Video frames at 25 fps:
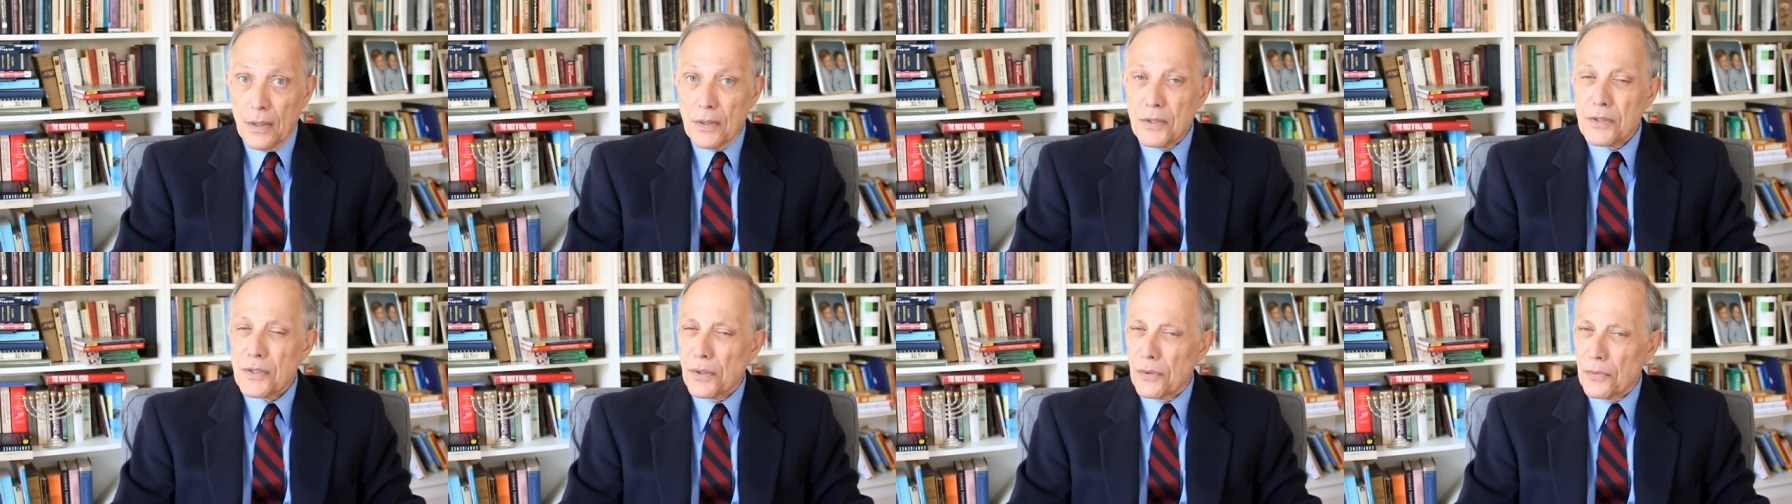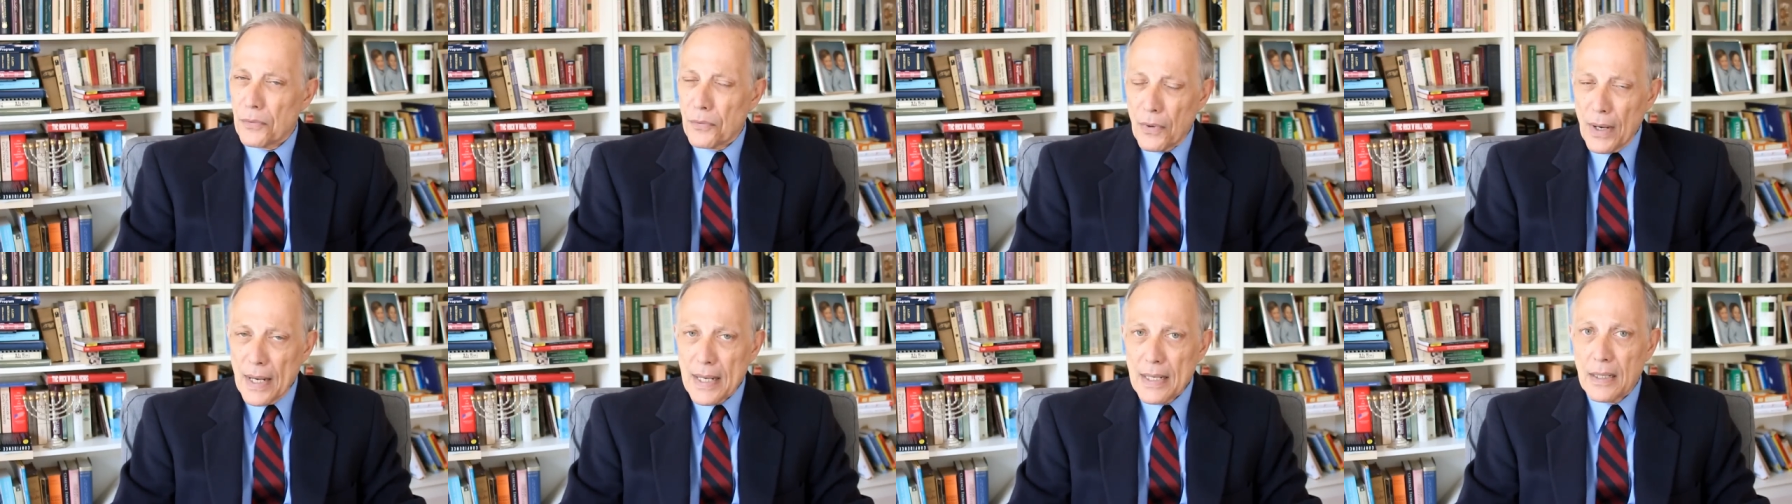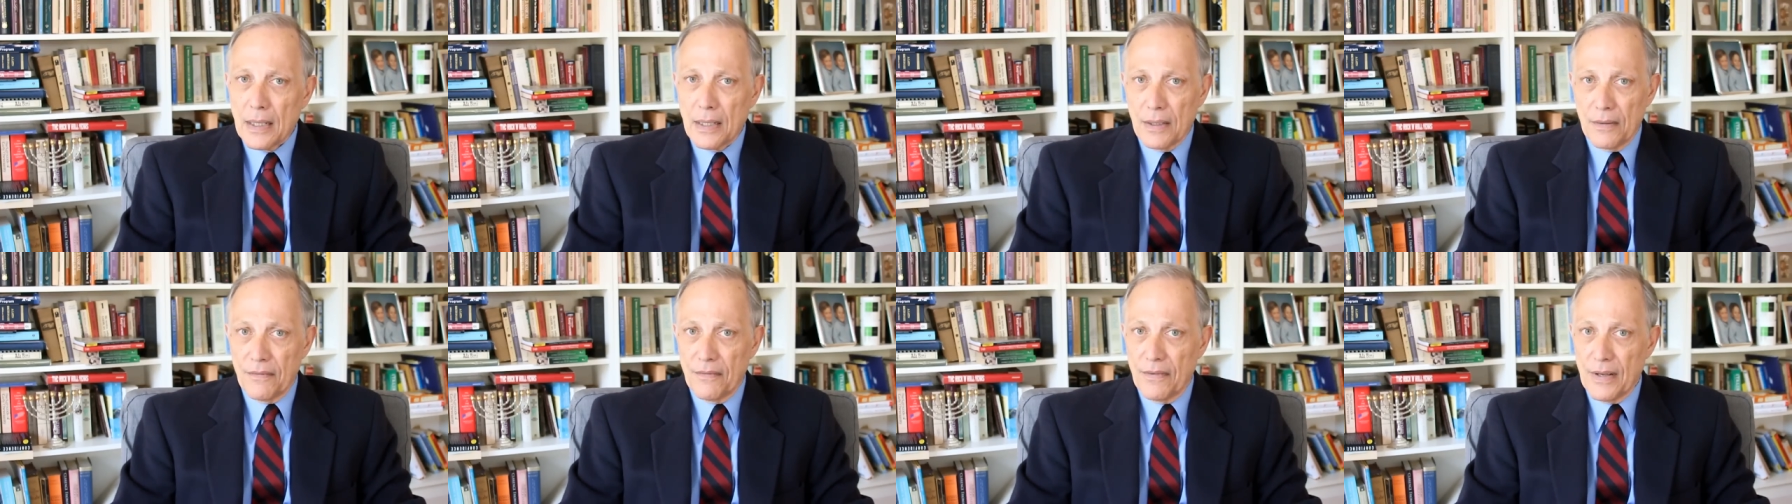to write
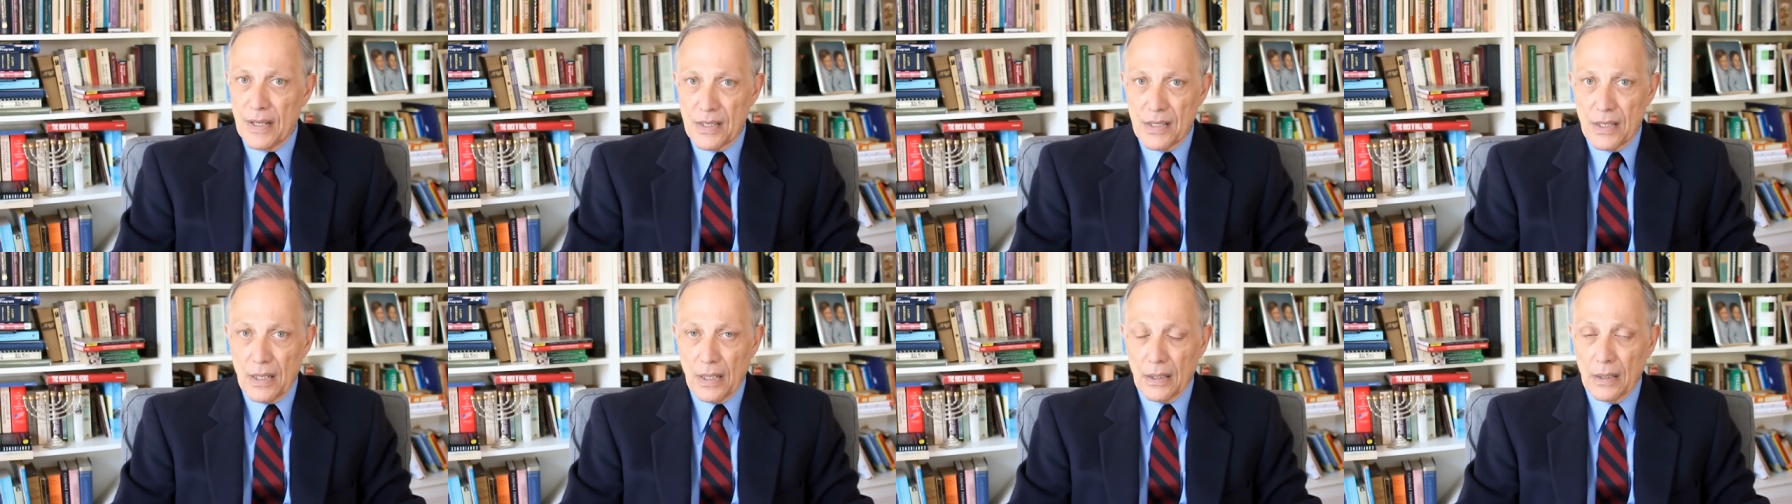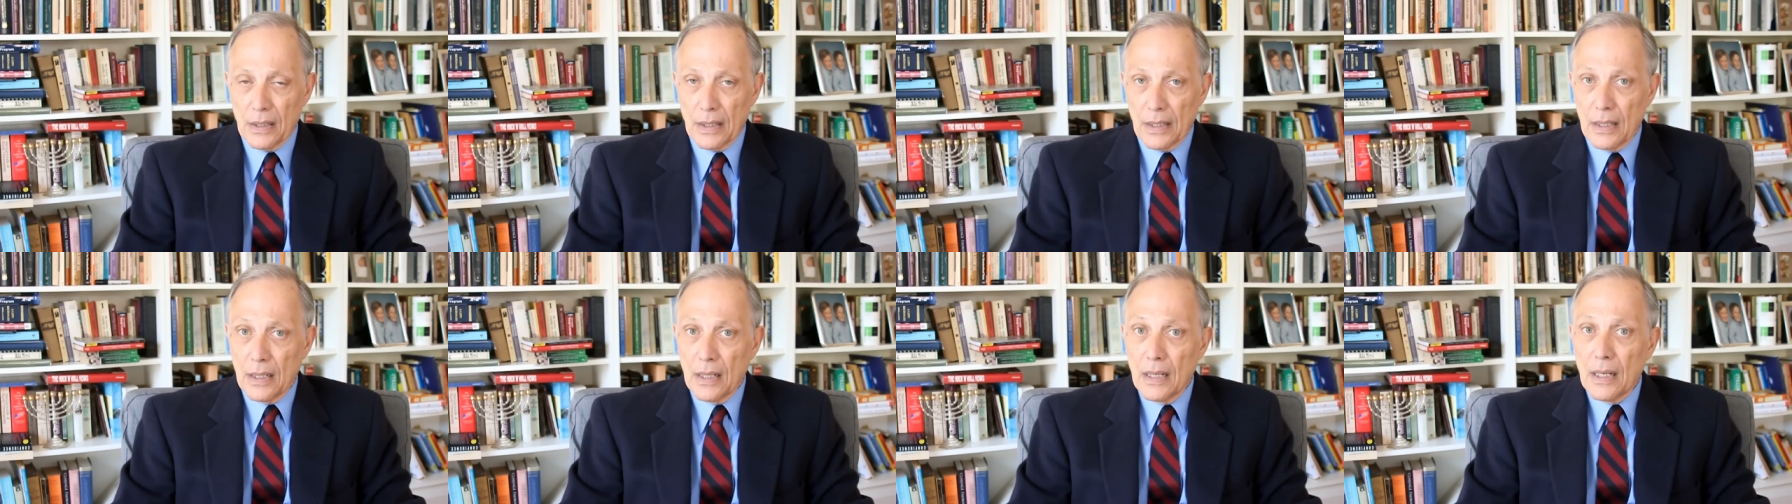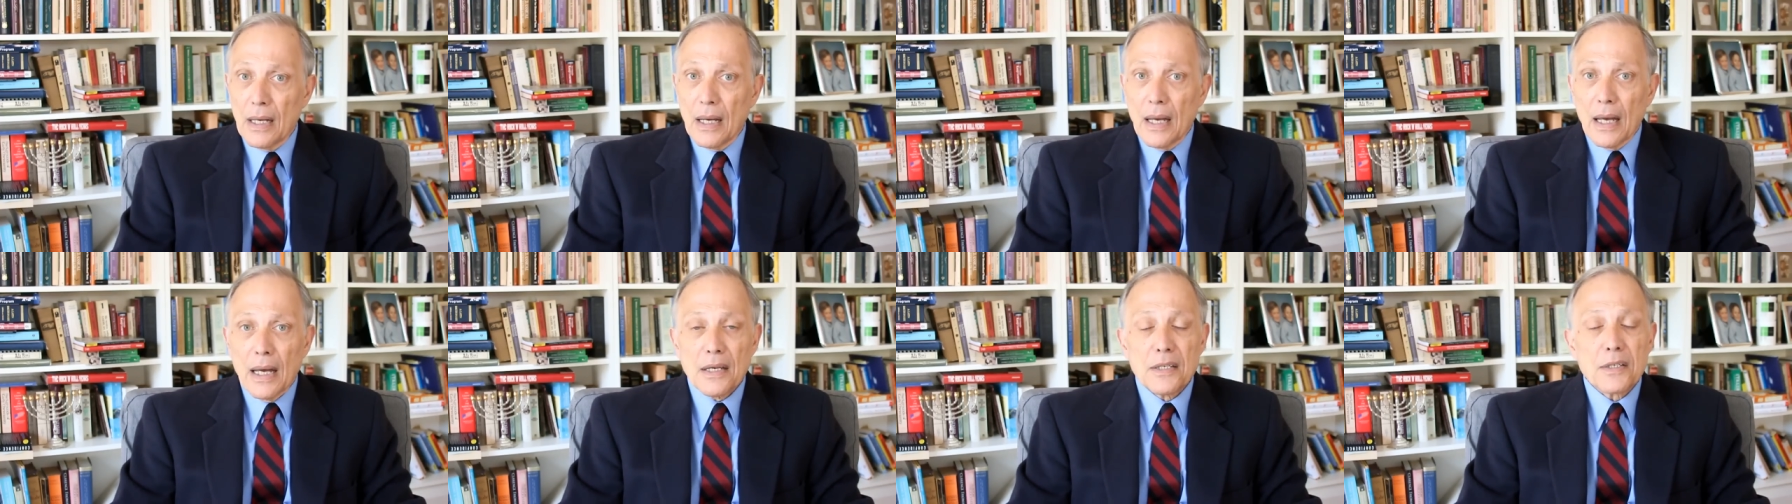convincingly,
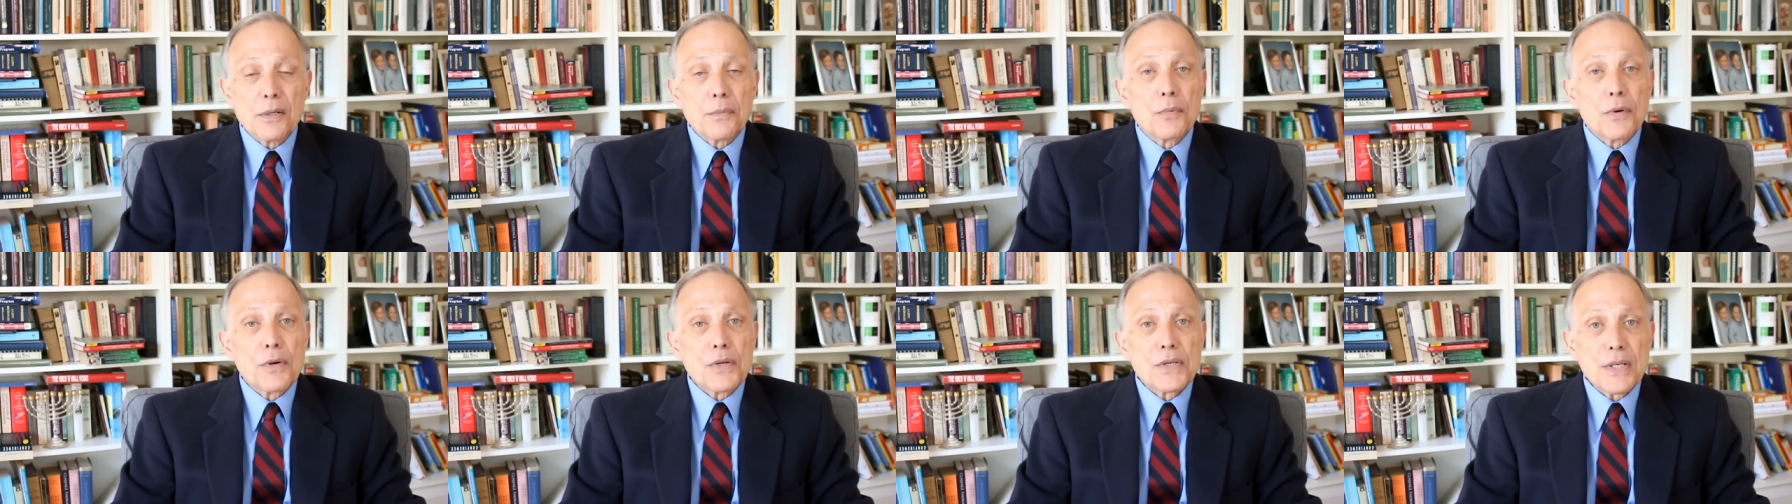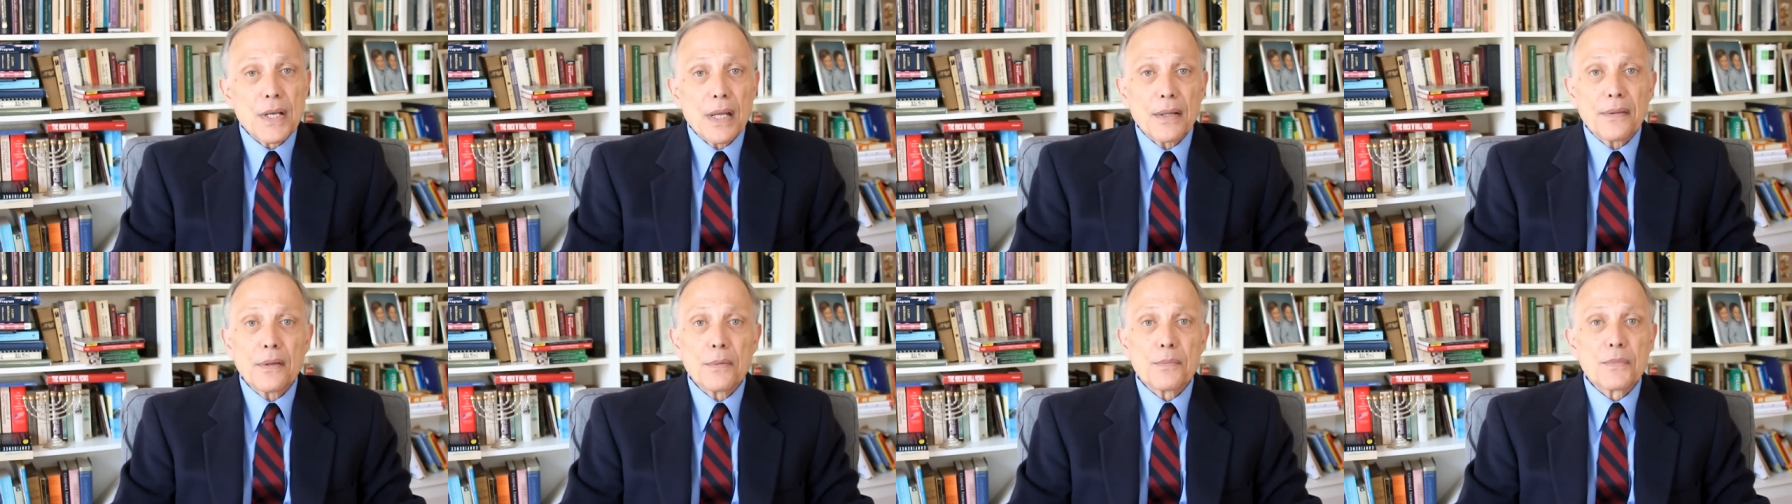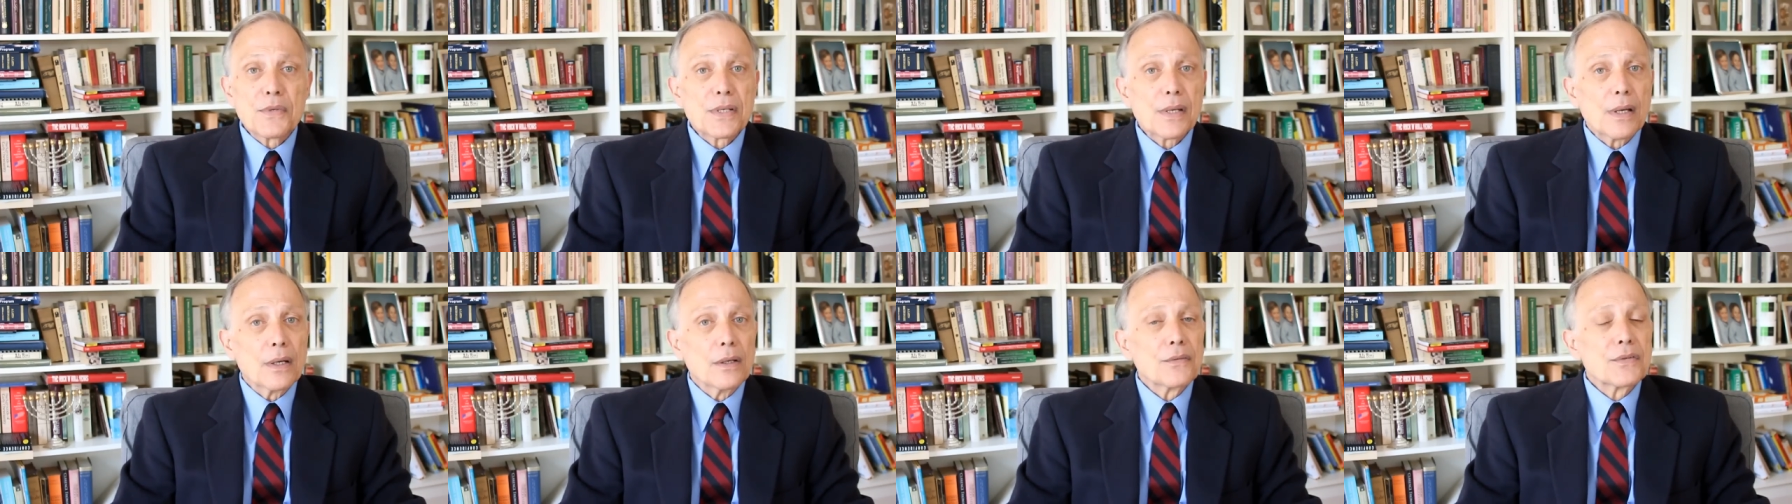and to present
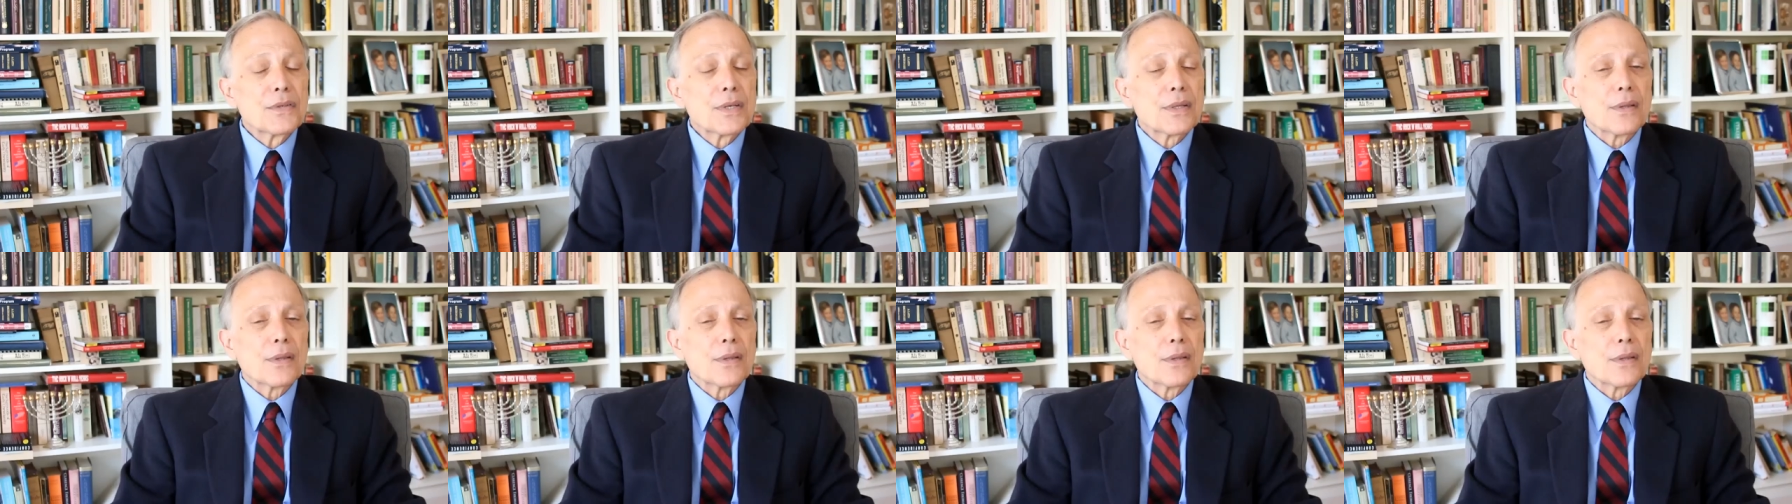themselves